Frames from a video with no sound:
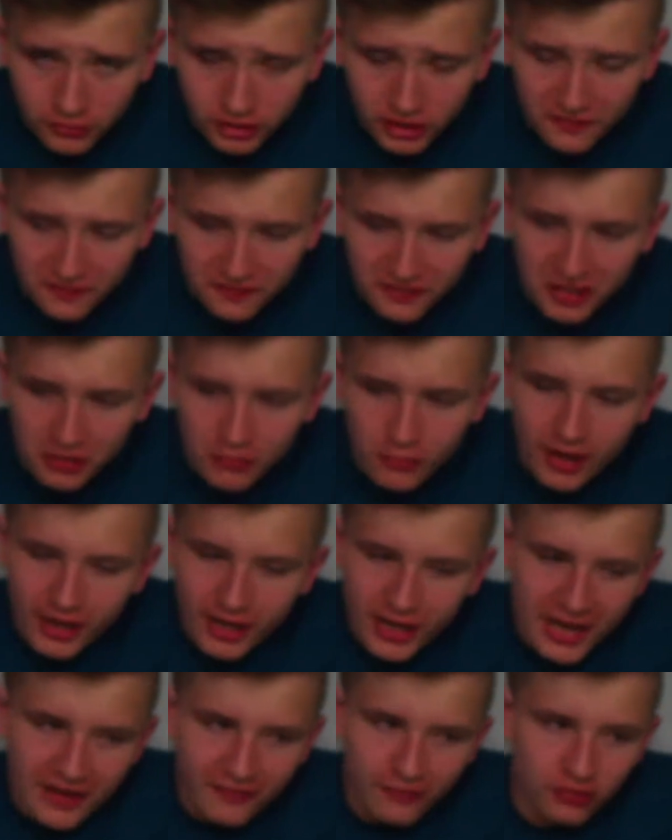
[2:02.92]
see why
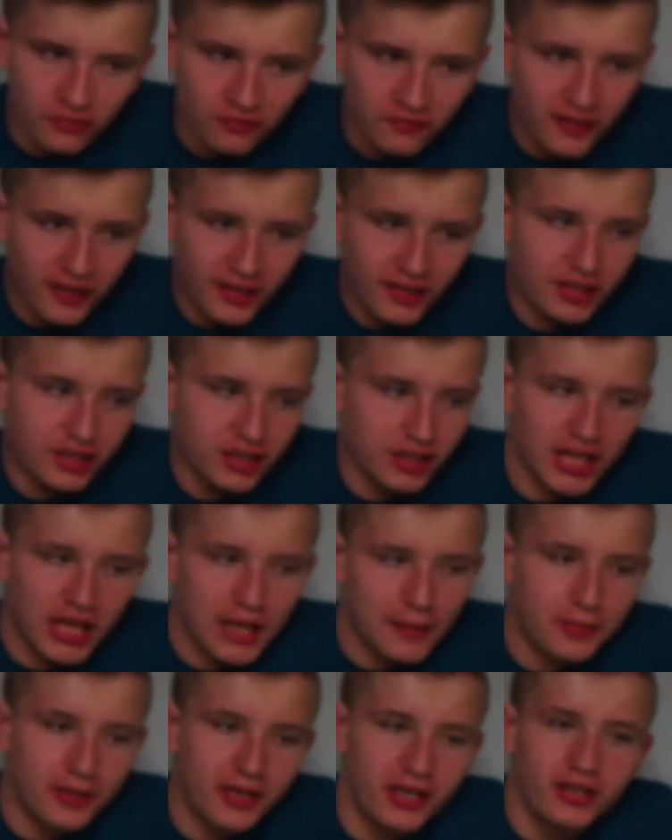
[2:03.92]
everyone's like
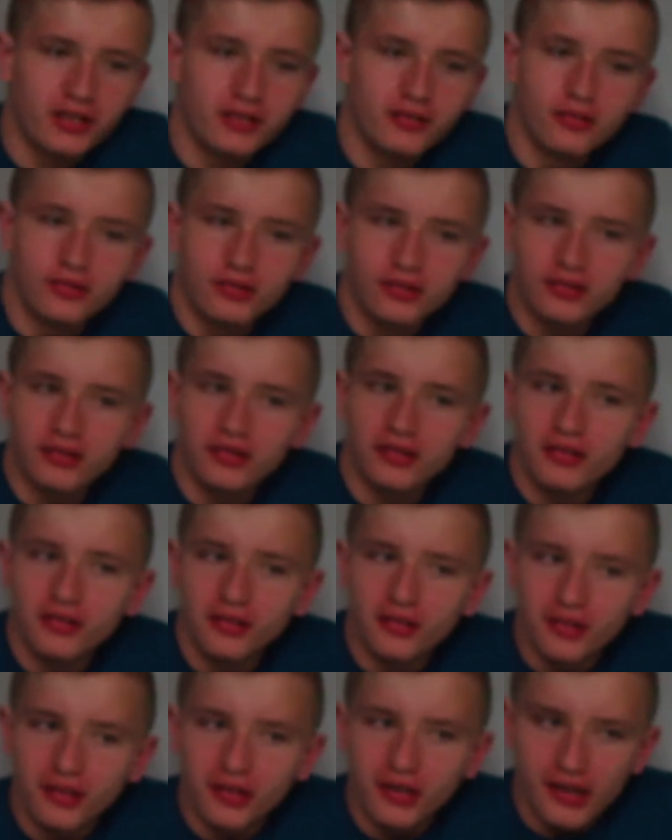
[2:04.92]
clapping
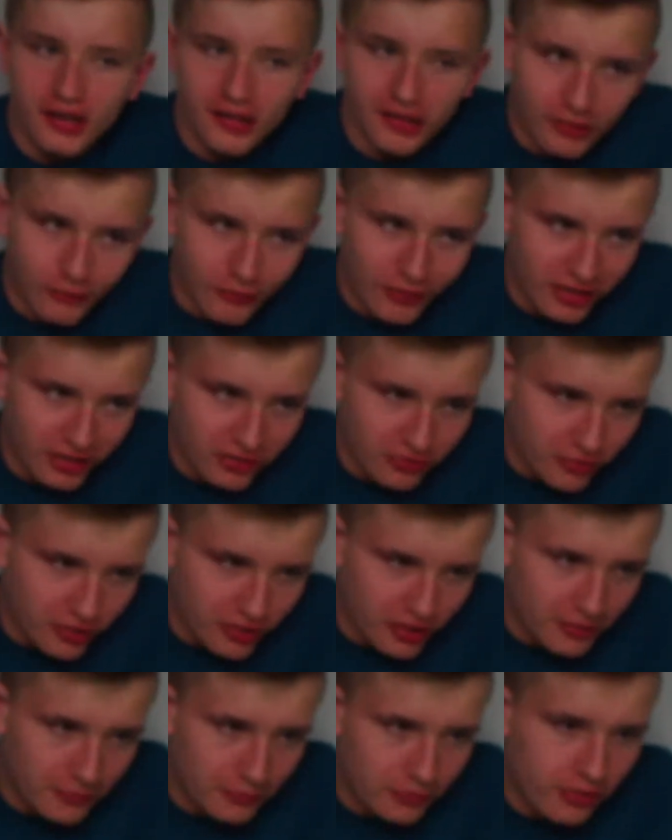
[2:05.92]
when
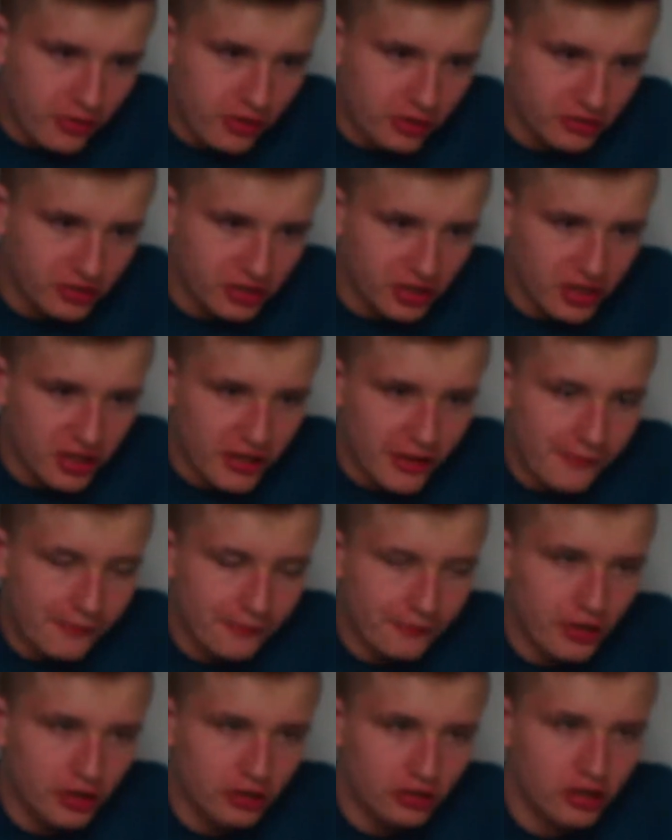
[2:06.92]
they're um, going on the um,
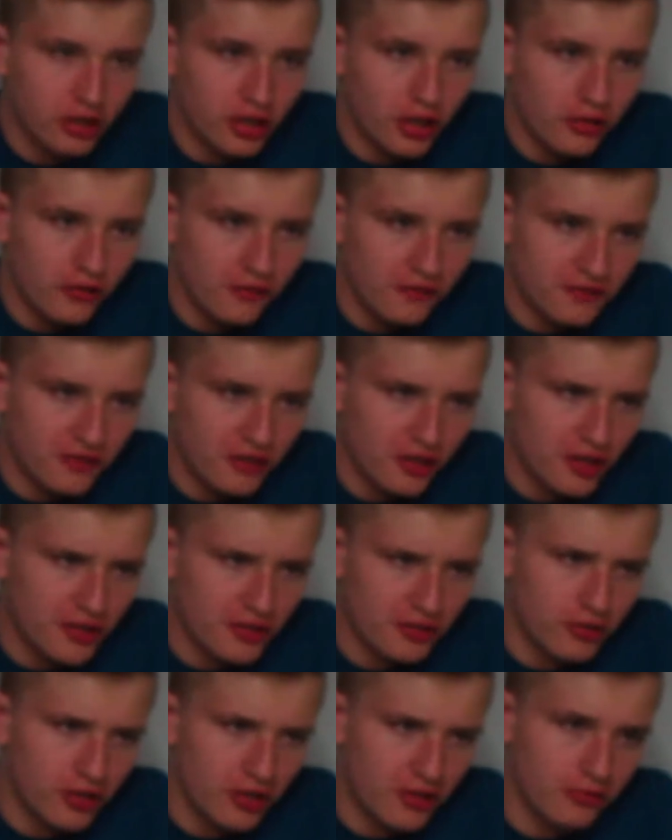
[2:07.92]
roller coaster. I
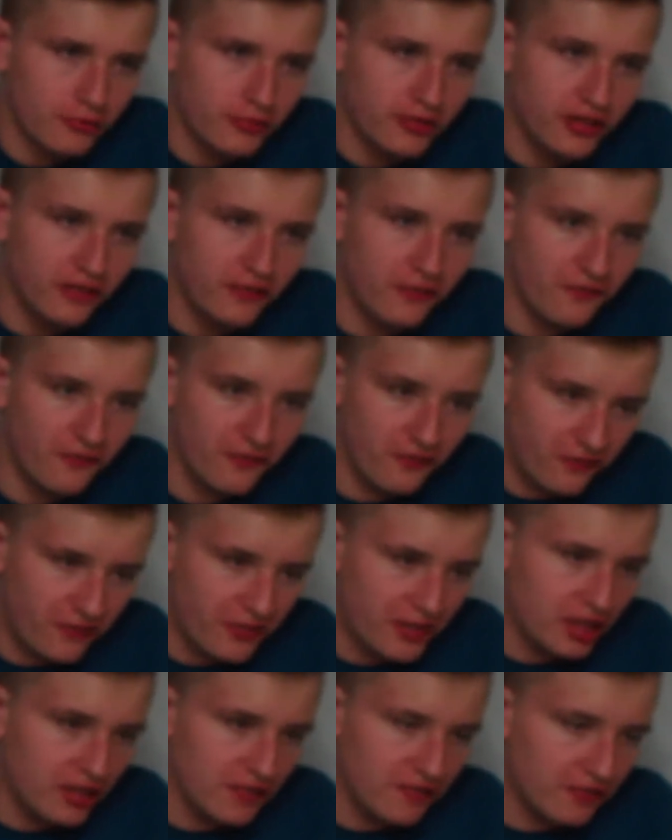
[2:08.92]
don't, I don't really
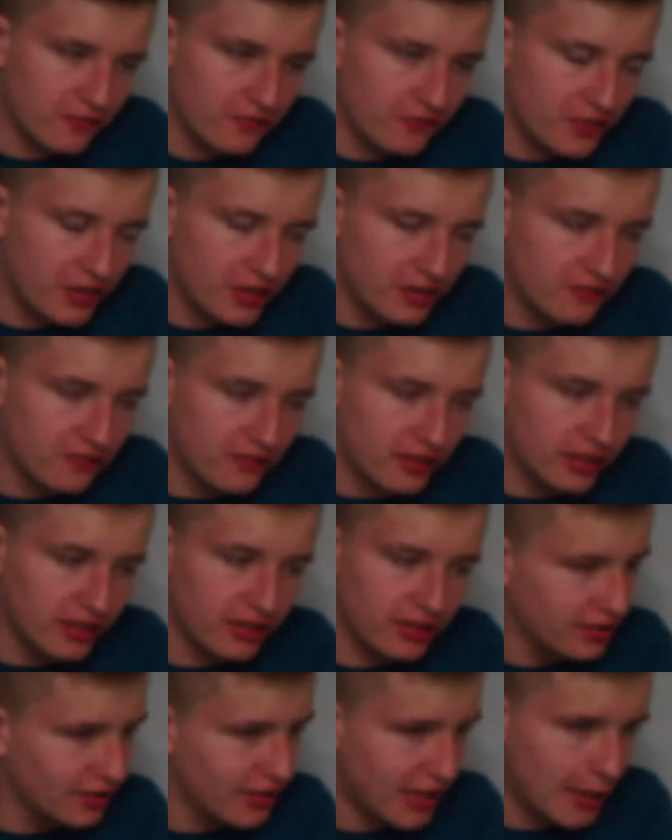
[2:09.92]
feel it's a thing to like
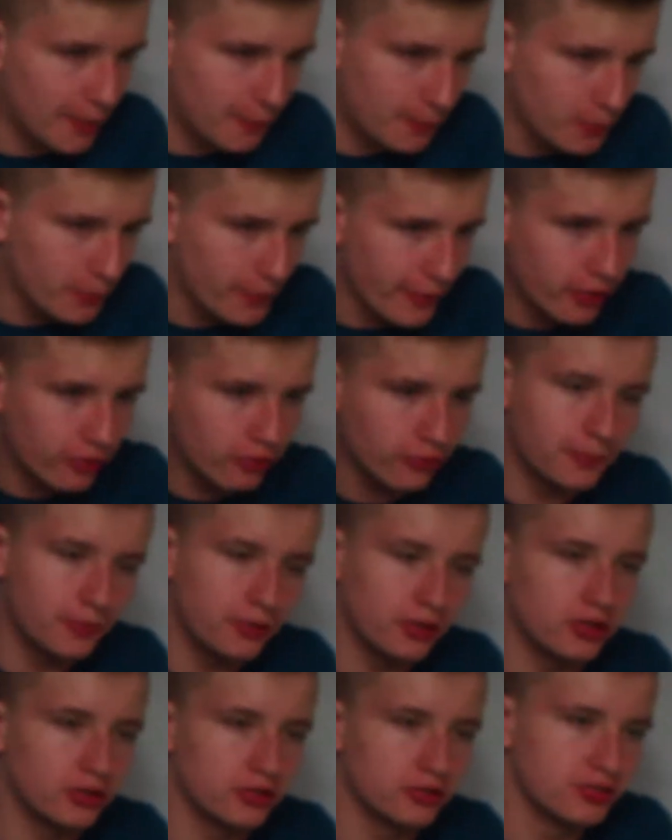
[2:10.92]
clap about,
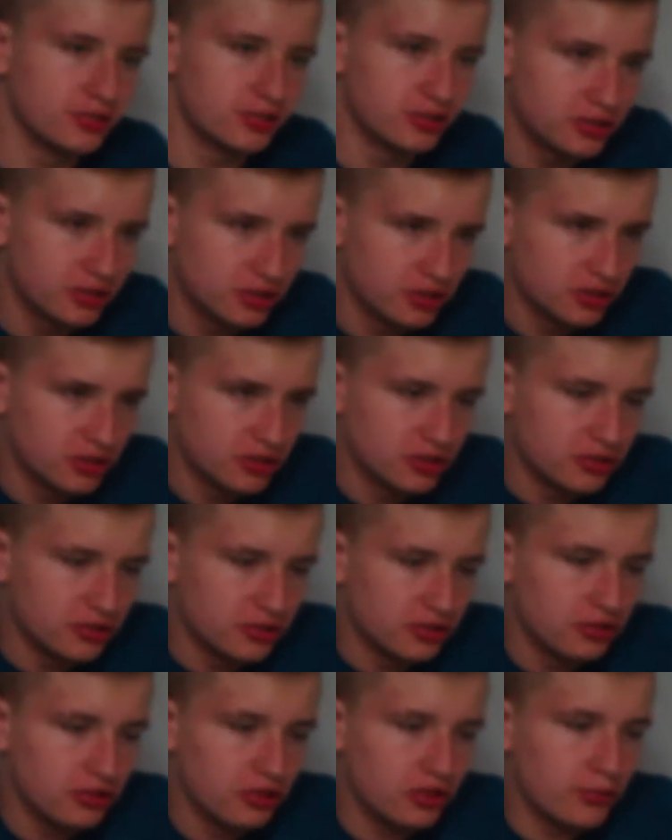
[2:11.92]
but
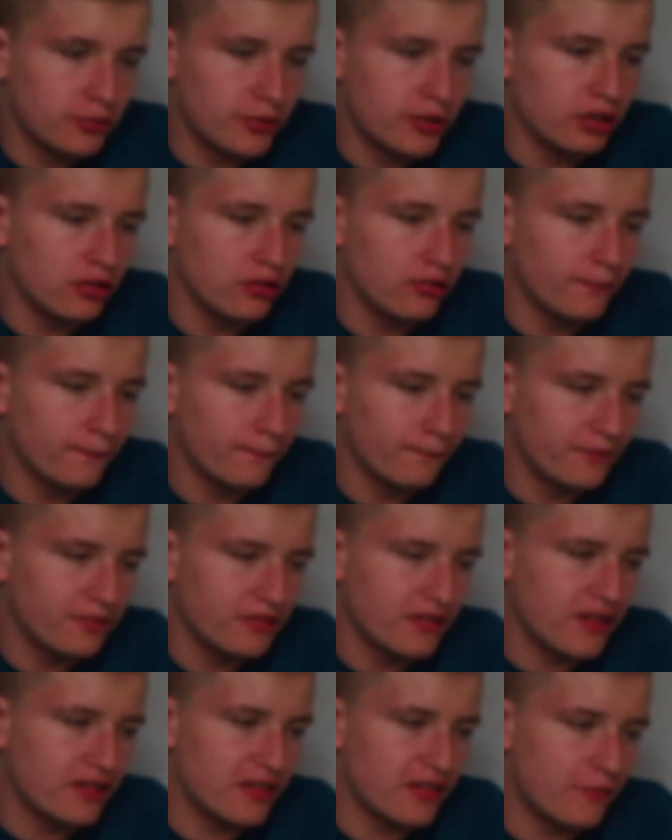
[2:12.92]
oh well.
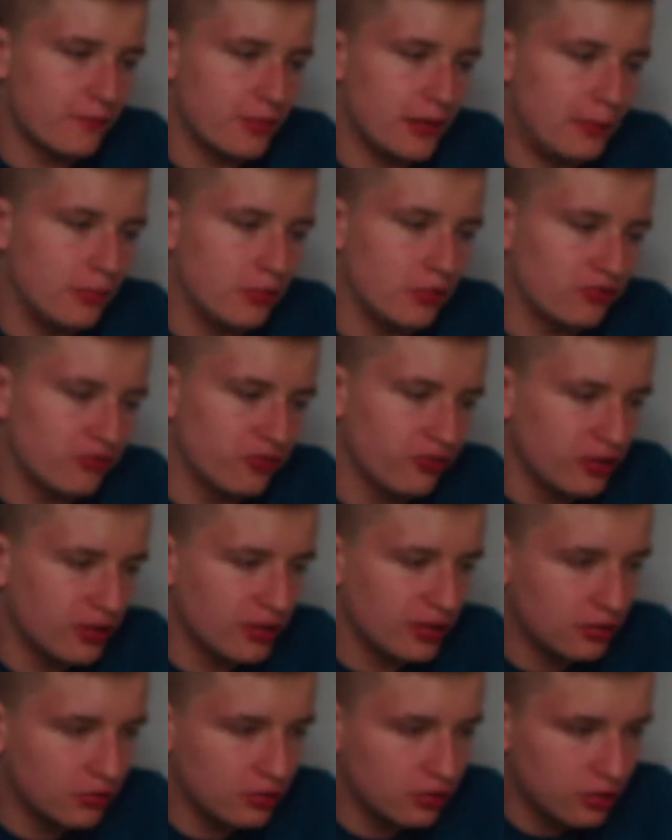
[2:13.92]
Uh, if people want to do that,
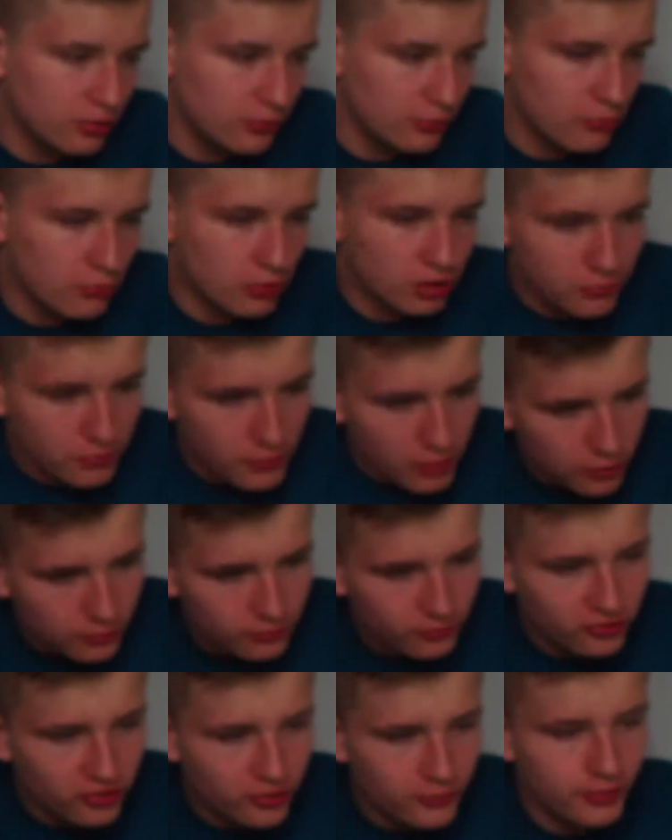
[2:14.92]
in um, more than welcome
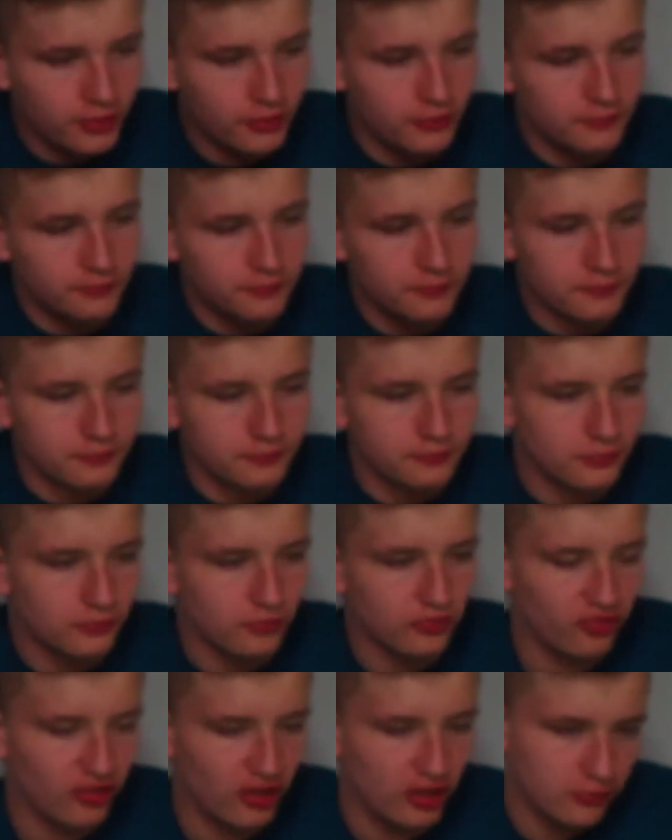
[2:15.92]
to do it. I'm
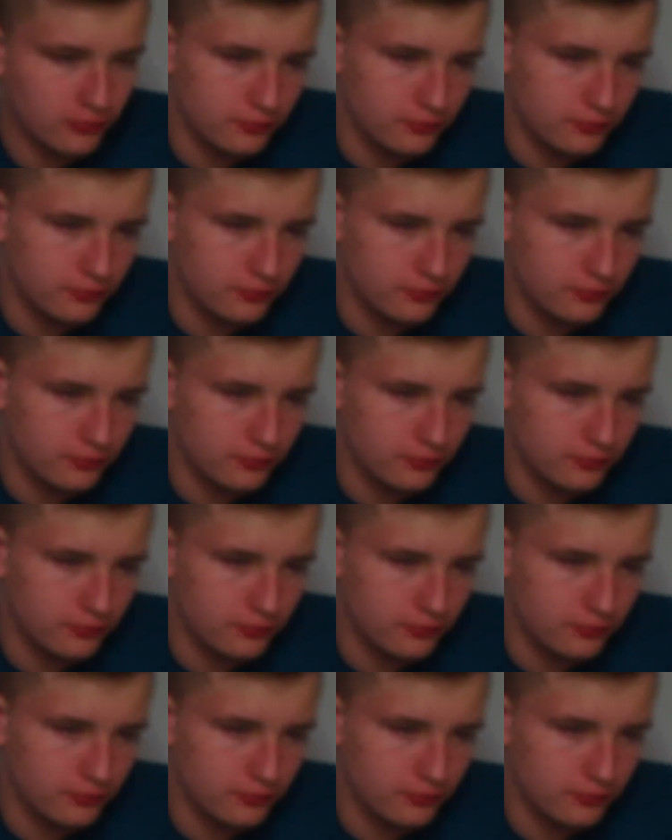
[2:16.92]
just saying.